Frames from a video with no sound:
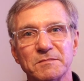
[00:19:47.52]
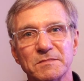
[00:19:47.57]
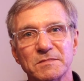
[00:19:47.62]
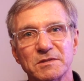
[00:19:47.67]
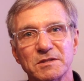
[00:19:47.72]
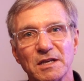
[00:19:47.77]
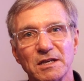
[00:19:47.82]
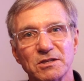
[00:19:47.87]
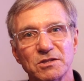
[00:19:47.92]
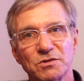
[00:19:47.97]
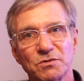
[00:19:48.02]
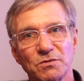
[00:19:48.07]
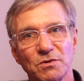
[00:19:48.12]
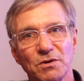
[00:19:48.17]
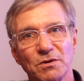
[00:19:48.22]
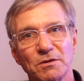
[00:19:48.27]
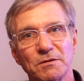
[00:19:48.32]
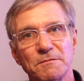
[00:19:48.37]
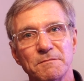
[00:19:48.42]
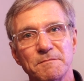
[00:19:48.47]

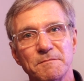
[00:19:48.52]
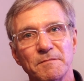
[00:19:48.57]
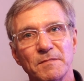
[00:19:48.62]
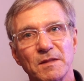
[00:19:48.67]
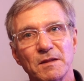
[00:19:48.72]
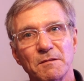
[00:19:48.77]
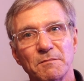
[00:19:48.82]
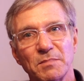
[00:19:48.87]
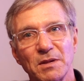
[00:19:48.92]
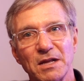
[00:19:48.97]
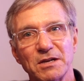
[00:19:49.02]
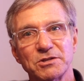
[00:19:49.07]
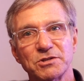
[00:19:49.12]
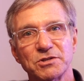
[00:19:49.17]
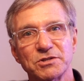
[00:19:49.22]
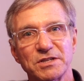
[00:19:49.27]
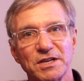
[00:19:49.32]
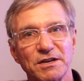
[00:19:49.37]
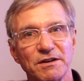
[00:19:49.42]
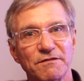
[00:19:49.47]
sensual
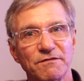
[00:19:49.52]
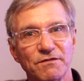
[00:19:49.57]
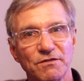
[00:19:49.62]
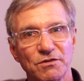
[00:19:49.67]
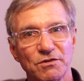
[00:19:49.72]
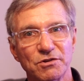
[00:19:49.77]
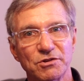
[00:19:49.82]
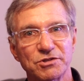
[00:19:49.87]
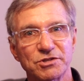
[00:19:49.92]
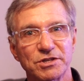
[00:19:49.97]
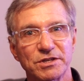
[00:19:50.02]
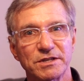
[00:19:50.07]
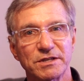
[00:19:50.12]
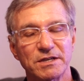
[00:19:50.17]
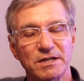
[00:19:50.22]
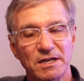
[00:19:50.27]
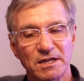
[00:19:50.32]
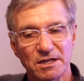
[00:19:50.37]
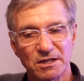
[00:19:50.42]
pleasures and aversion.